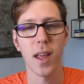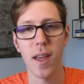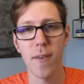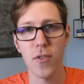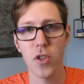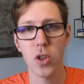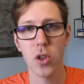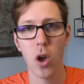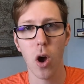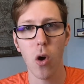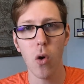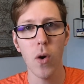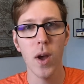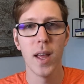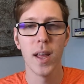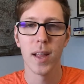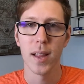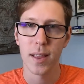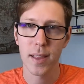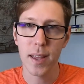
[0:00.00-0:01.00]
If so,
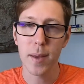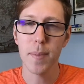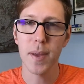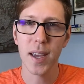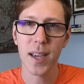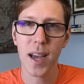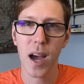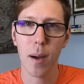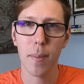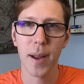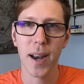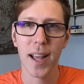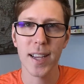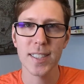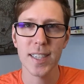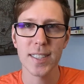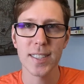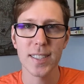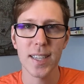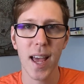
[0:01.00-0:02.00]
leave me a comment
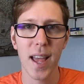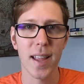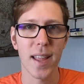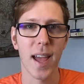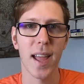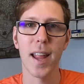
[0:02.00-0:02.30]
as I said,